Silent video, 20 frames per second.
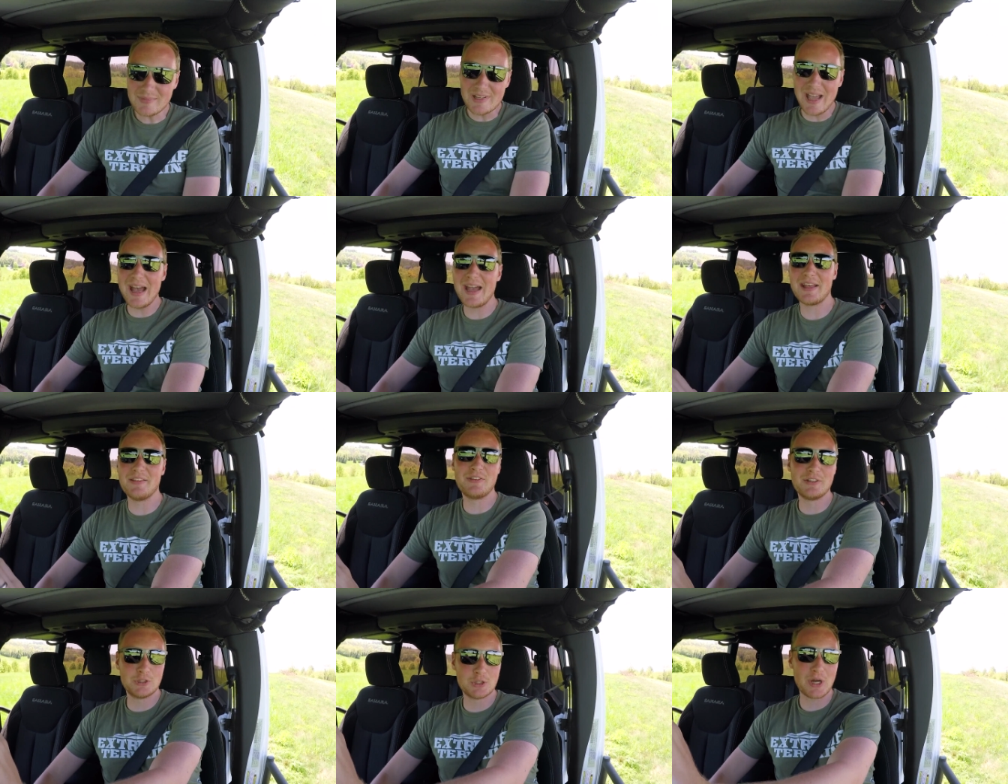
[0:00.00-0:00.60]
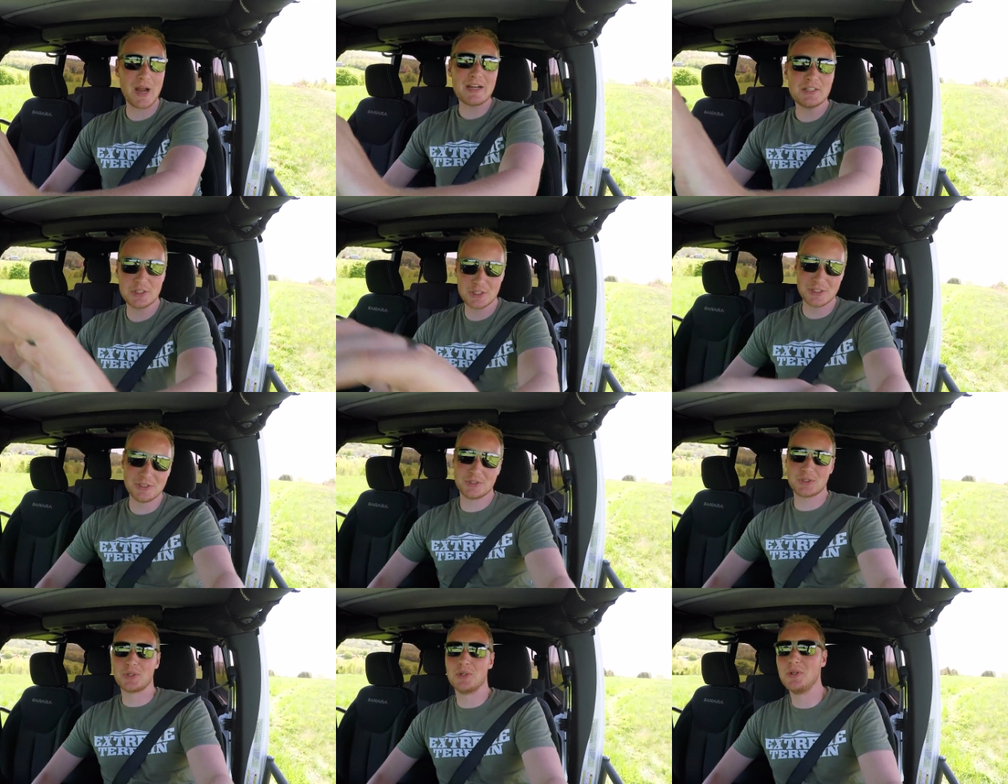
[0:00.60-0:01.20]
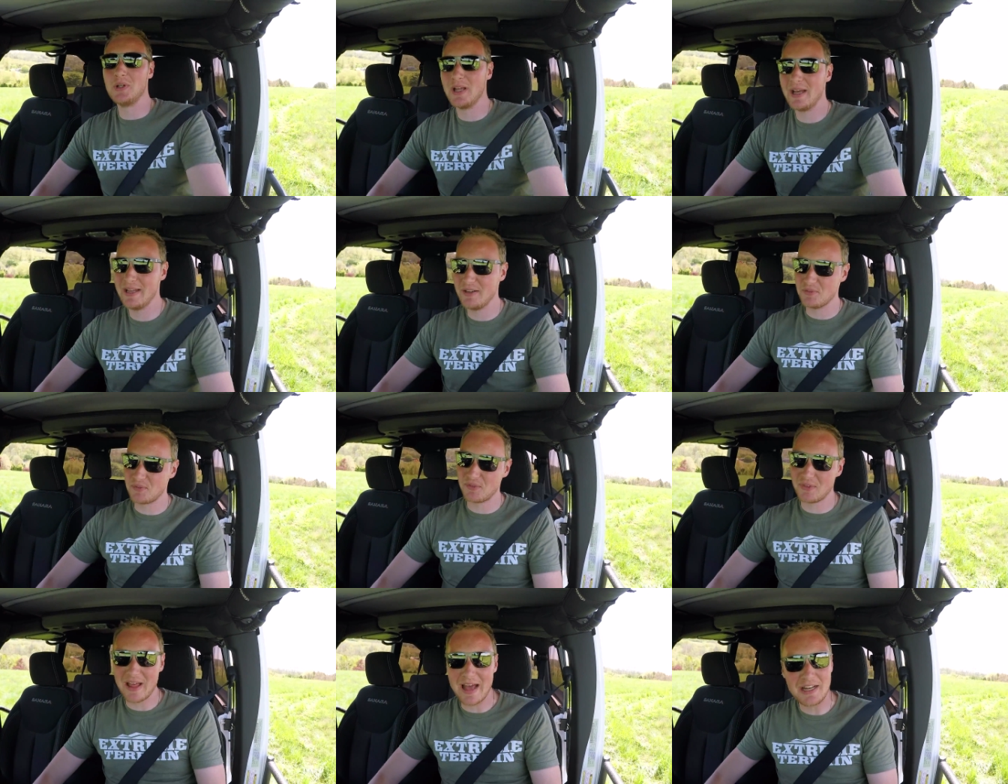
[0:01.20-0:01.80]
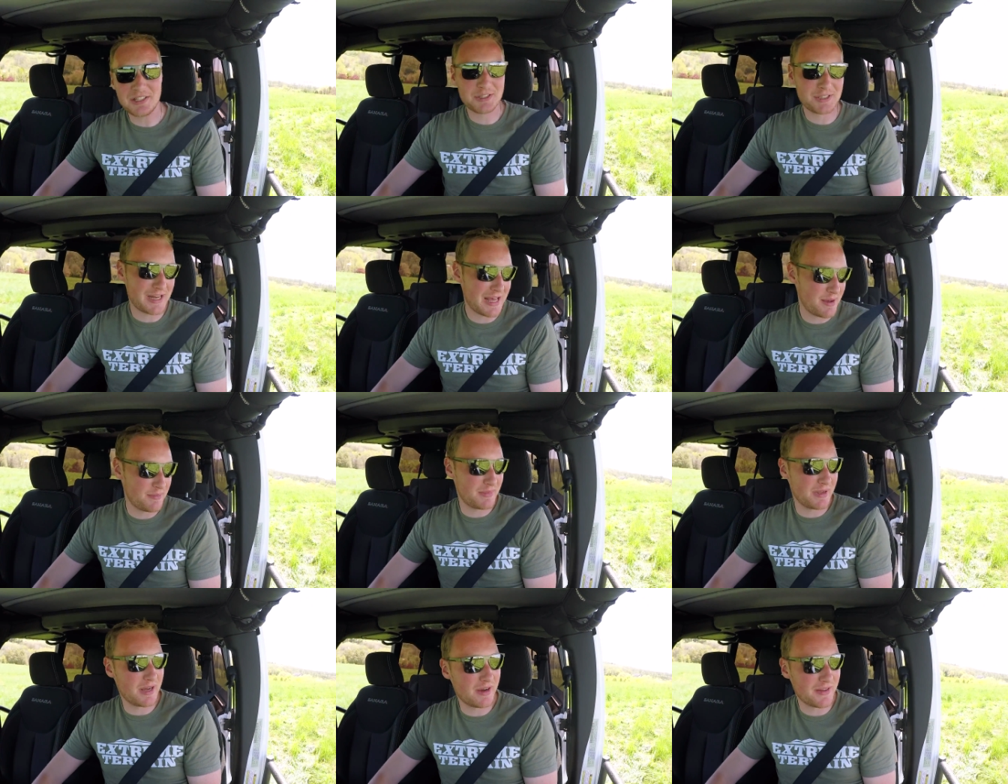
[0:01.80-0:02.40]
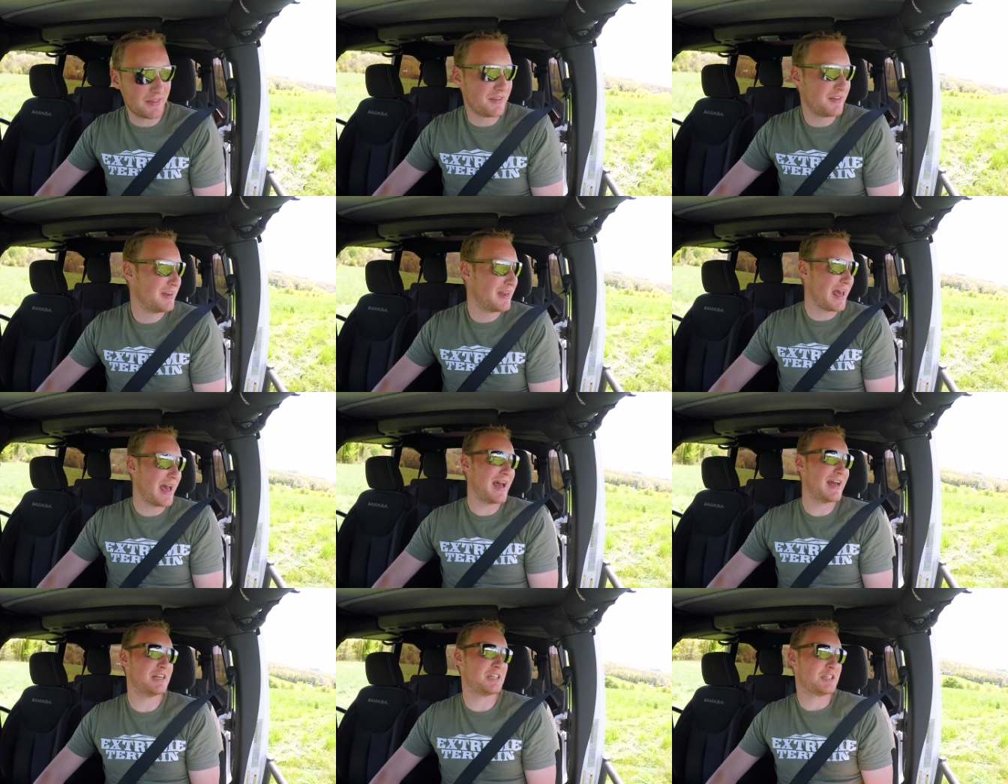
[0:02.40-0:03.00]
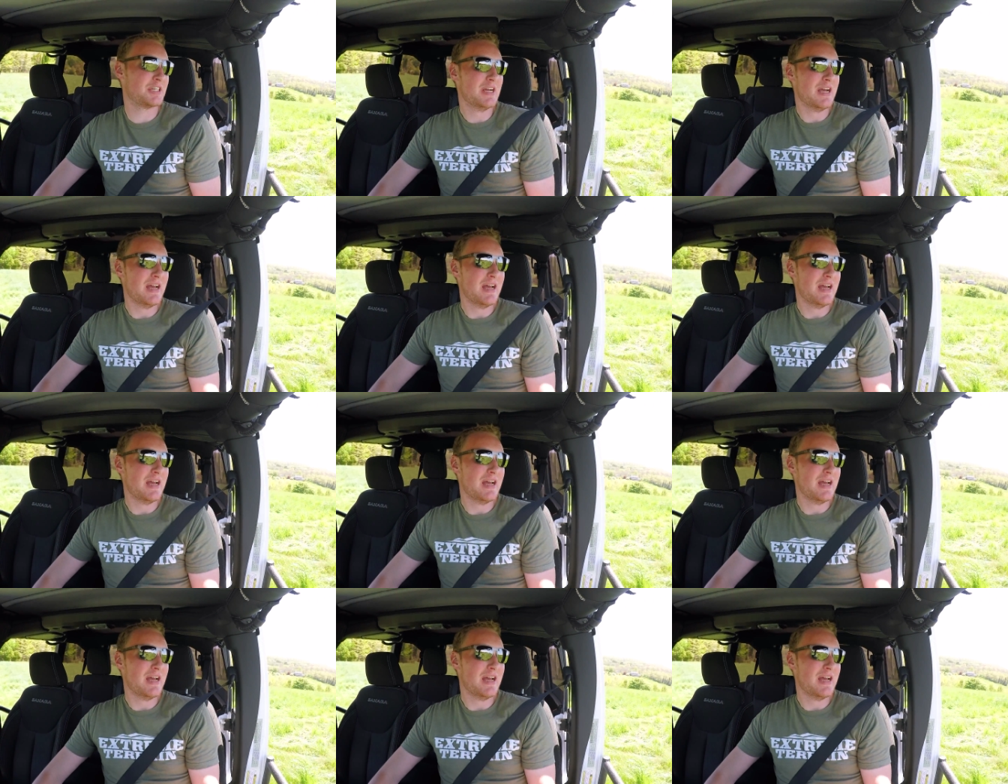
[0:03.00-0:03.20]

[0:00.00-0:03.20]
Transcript: I get the traction control light flashing at me on the dash.